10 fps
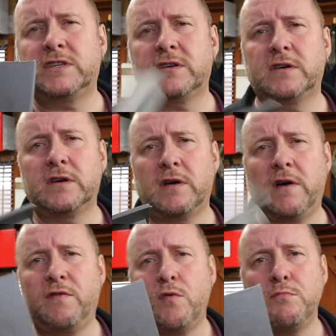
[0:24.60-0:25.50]
is a
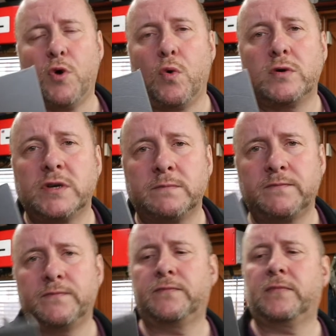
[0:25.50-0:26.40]
foam board.
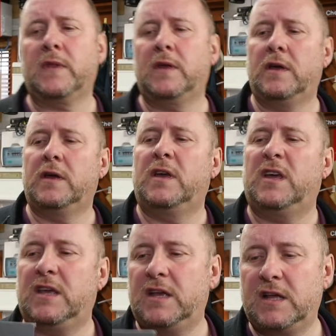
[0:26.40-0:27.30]

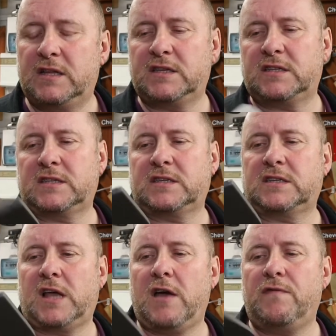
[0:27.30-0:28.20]

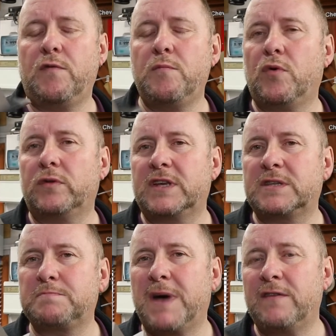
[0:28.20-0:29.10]
It's a foam board
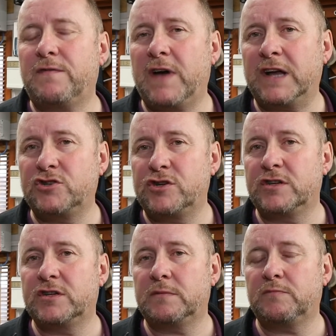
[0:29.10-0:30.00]
that's
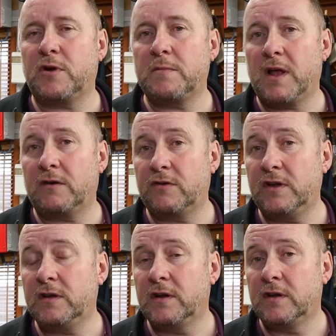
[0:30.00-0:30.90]
manufactured
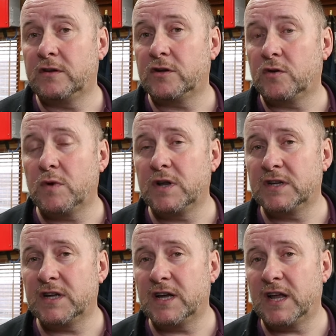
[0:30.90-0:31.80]
primarily to go
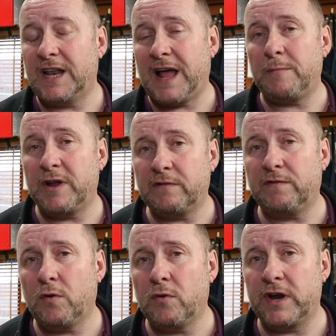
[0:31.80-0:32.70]
under laminate
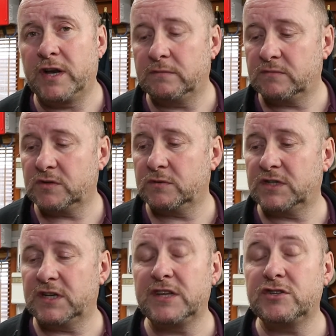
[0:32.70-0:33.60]
flooring. So
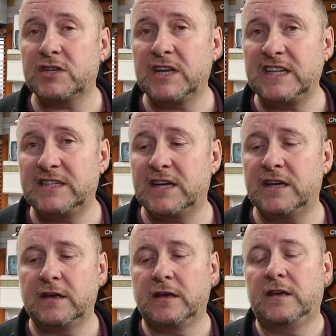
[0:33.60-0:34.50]
it's an
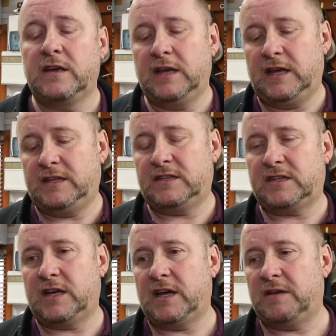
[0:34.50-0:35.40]
insulator,
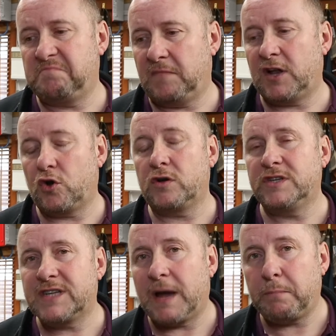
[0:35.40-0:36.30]
it's a
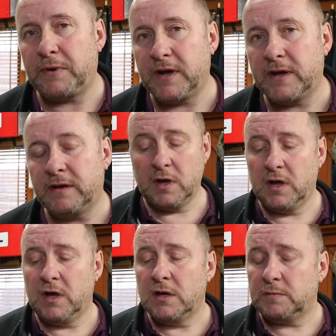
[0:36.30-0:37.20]
noise dampener,
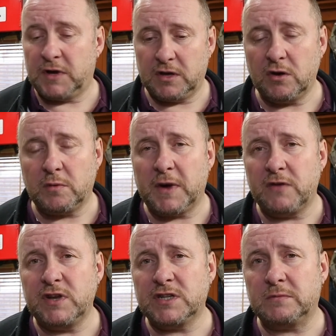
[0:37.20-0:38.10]
but you can buy
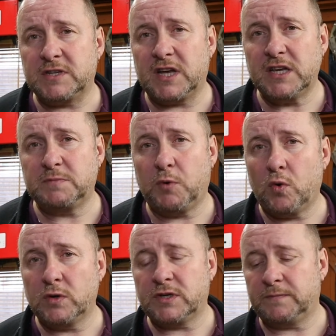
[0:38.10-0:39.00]
reasonable size
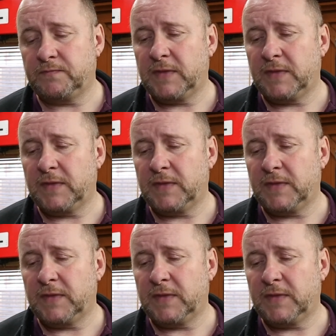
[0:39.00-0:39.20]
boards,